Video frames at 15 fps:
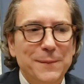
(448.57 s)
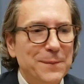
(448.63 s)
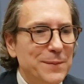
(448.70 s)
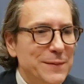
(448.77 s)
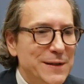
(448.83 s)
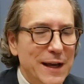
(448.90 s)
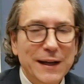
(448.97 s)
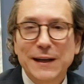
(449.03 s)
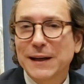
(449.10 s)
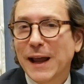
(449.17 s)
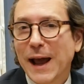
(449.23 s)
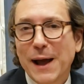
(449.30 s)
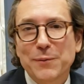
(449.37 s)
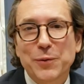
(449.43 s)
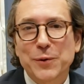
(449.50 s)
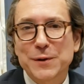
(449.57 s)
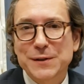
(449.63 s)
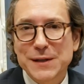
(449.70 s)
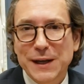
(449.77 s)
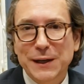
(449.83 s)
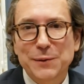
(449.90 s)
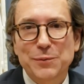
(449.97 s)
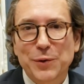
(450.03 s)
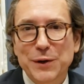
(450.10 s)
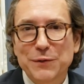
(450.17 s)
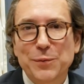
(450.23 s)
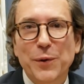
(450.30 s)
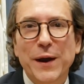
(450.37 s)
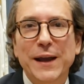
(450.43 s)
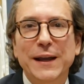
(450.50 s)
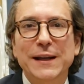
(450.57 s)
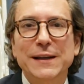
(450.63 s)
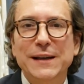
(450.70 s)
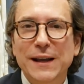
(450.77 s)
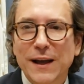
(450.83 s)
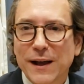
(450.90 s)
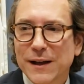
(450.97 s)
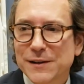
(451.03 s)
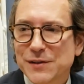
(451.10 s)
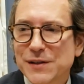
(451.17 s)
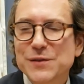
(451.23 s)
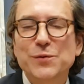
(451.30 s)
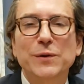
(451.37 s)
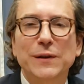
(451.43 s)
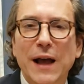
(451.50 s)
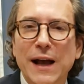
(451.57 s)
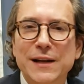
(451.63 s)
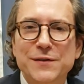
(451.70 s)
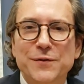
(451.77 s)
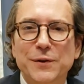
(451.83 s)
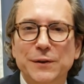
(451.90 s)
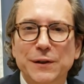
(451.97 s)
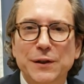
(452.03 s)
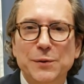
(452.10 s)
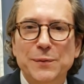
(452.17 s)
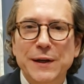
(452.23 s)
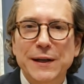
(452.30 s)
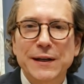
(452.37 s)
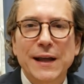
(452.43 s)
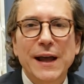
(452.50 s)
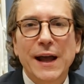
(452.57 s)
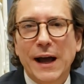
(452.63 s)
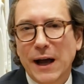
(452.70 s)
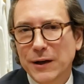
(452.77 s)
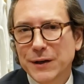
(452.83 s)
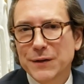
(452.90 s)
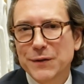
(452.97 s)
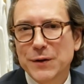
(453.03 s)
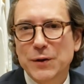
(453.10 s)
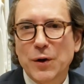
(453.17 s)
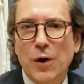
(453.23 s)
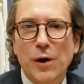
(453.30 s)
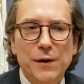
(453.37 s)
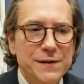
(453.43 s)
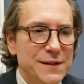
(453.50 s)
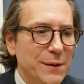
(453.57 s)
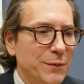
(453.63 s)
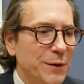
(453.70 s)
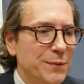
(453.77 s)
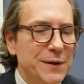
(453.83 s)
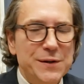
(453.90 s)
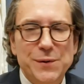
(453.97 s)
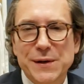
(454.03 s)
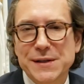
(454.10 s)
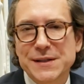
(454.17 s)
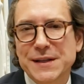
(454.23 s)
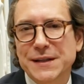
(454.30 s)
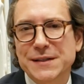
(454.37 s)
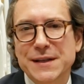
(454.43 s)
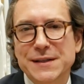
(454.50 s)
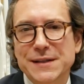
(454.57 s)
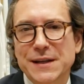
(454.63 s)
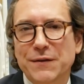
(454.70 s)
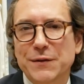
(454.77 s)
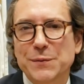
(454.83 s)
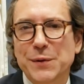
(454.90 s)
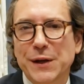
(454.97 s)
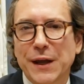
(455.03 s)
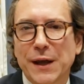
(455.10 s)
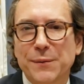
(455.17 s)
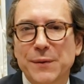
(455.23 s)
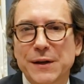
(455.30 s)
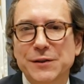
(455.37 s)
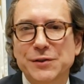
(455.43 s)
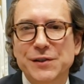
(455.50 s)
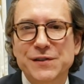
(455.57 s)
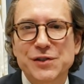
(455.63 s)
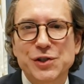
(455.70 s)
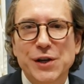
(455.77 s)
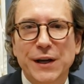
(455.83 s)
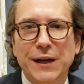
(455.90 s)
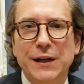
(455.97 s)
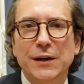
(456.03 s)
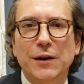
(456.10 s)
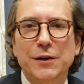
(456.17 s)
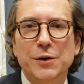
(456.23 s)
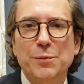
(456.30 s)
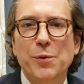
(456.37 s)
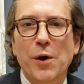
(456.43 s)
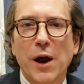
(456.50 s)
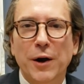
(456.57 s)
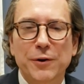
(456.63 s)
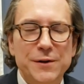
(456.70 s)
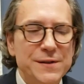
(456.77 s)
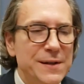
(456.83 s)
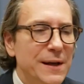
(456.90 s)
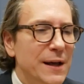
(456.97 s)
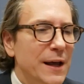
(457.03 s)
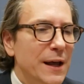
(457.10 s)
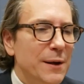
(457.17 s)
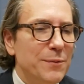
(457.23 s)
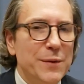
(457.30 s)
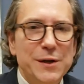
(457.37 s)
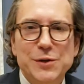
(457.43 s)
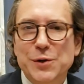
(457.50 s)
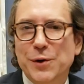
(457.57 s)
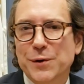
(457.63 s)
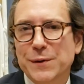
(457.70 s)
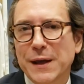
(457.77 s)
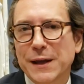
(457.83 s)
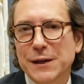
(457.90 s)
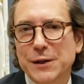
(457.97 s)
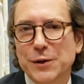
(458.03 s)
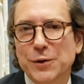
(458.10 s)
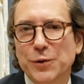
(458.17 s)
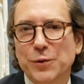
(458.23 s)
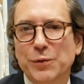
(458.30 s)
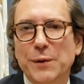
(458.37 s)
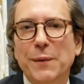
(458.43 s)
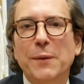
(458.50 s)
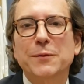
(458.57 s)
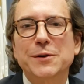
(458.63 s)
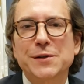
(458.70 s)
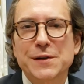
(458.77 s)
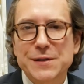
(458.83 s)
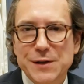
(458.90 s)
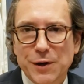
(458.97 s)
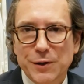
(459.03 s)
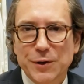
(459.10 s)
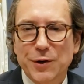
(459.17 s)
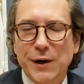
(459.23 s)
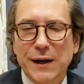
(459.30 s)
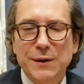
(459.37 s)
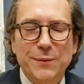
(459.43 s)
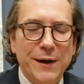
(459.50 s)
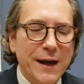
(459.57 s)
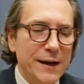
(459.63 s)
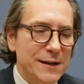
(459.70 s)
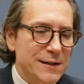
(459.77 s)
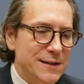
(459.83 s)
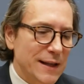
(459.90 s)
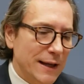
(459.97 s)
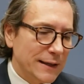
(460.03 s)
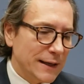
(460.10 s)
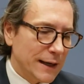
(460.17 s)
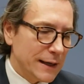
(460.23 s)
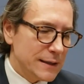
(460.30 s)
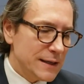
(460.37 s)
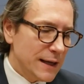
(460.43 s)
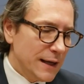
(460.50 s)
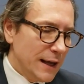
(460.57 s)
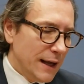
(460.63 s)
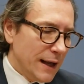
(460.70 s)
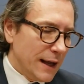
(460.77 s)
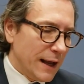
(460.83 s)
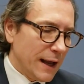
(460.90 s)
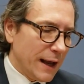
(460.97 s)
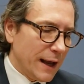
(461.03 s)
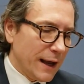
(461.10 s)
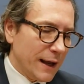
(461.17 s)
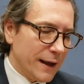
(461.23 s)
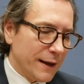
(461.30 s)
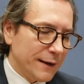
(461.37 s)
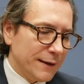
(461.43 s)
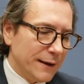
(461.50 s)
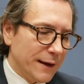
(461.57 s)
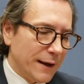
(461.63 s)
take a nap or take a brief break and just relax for a little bit. I'll give you a call somewhere between 6 and 7 p.m. and just check in on your progress. Make sure that you remember to start your antibiotics that night. And